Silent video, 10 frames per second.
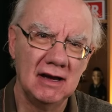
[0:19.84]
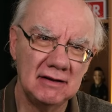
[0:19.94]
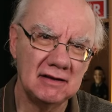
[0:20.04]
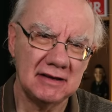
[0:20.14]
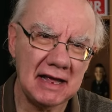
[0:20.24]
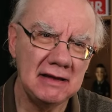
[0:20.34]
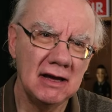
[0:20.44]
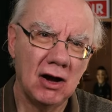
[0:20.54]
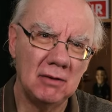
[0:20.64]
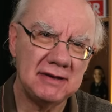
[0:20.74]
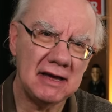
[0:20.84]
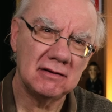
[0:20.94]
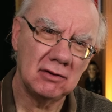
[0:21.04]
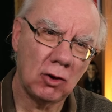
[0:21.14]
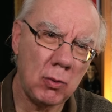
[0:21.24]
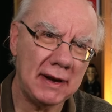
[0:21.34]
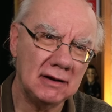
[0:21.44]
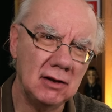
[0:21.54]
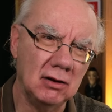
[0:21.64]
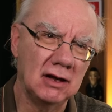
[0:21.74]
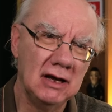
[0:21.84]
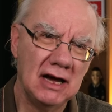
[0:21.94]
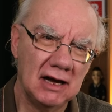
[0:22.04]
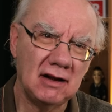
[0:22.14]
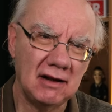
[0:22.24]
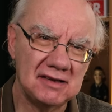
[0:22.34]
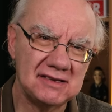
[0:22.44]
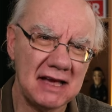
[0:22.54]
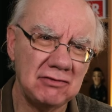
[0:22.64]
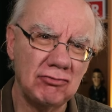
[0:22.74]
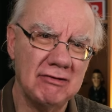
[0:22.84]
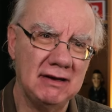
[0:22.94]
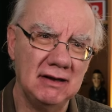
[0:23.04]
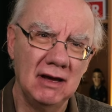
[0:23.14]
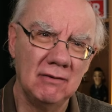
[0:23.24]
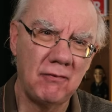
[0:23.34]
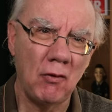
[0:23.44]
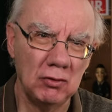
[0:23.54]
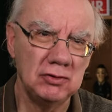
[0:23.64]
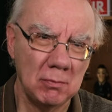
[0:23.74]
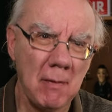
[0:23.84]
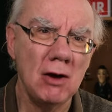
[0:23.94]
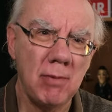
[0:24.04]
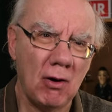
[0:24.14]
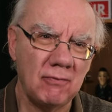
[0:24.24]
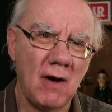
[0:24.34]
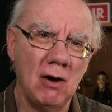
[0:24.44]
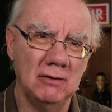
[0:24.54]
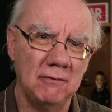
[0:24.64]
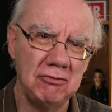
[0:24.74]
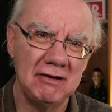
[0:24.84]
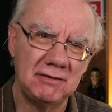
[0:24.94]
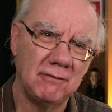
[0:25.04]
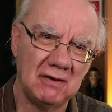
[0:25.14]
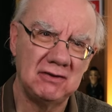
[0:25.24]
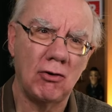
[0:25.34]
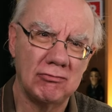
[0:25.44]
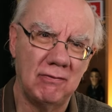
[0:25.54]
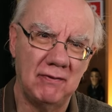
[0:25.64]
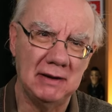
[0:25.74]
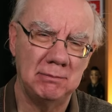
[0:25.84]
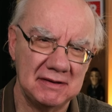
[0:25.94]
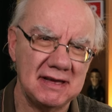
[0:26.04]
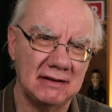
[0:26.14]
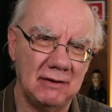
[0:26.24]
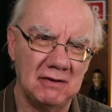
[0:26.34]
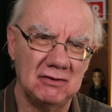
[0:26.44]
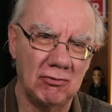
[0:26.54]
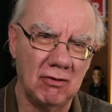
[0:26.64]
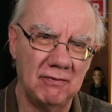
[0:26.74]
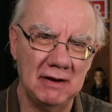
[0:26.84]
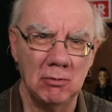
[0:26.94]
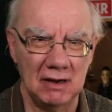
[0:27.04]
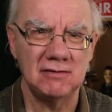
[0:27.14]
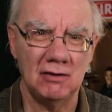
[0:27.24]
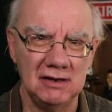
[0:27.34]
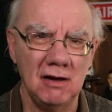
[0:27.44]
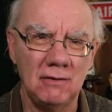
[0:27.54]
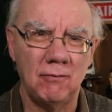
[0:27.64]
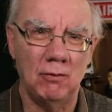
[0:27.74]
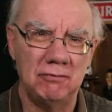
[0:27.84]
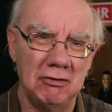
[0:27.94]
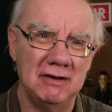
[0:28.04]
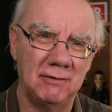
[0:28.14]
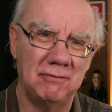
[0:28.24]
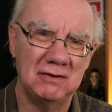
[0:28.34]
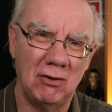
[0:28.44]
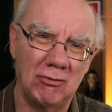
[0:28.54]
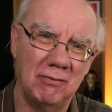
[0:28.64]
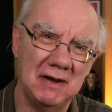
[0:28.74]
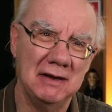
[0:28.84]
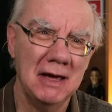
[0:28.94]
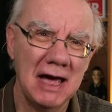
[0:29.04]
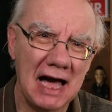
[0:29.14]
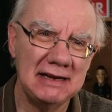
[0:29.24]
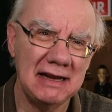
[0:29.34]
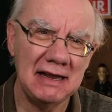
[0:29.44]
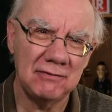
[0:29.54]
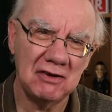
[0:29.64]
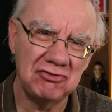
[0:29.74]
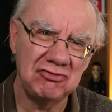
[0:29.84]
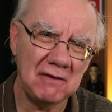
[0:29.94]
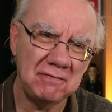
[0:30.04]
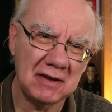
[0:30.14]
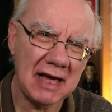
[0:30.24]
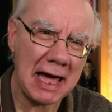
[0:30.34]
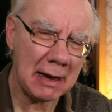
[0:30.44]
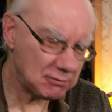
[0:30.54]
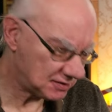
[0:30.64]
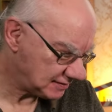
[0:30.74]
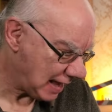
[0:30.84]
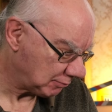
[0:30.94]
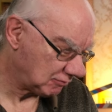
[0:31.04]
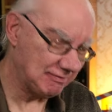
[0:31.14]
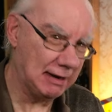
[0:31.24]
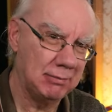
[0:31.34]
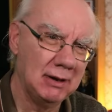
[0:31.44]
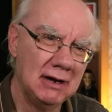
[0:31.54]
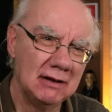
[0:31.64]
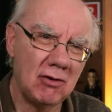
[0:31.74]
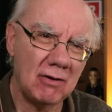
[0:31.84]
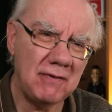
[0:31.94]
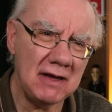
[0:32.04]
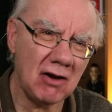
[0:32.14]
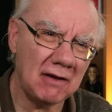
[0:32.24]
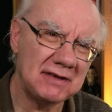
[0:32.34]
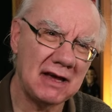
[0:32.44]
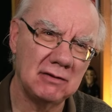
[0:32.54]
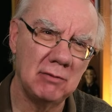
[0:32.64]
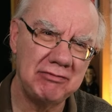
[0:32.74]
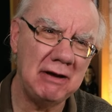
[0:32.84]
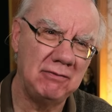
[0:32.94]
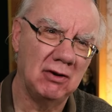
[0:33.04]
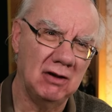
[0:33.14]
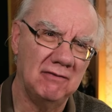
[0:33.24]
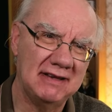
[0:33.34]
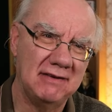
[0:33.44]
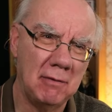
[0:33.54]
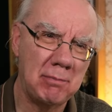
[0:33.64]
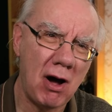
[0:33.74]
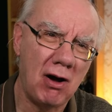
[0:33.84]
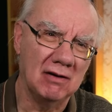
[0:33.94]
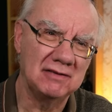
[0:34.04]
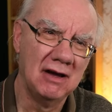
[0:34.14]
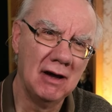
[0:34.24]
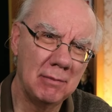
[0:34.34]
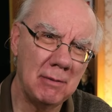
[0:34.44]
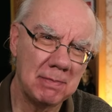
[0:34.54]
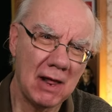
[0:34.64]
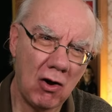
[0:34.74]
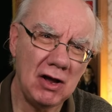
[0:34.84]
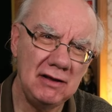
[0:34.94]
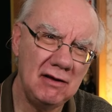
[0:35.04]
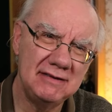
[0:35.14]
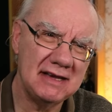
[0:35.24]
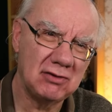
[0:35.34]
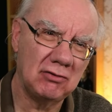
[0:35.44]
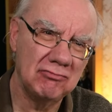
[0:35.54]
Now today I'm taking a quick look at an accessory for your mobile phone if you're into photography, particularly photography. Well, it's only useful if you're into photography, and it is the Shiftcam Snapgrip. Now I think I've taken a brief look at this in the past, but I use this on a